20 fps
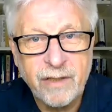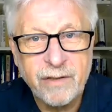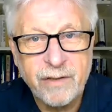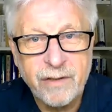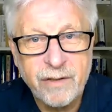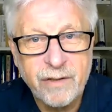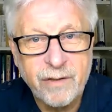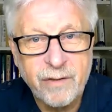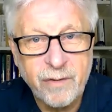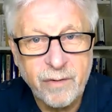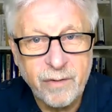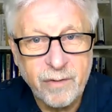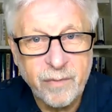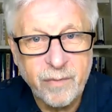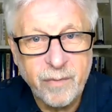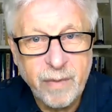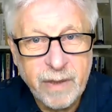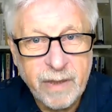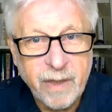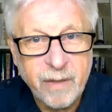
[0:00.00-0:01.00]
to
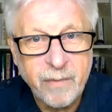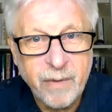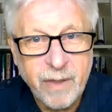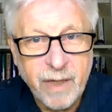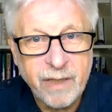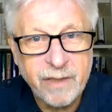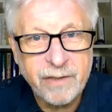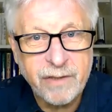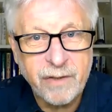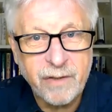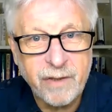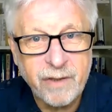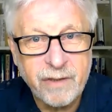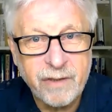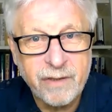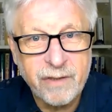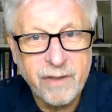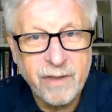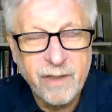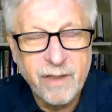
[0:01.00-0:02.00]
become cancerous,
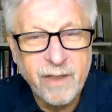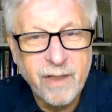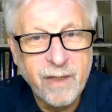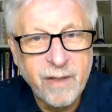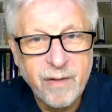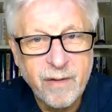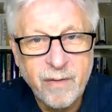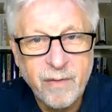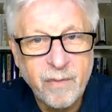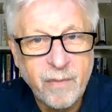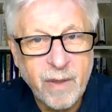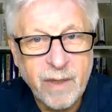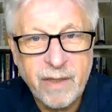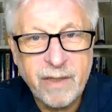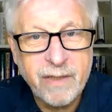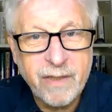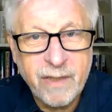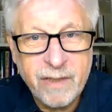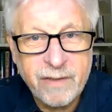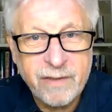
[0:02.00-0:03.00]
but it
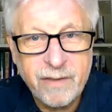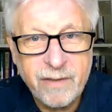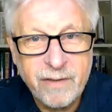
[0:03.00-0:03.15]
doesn't.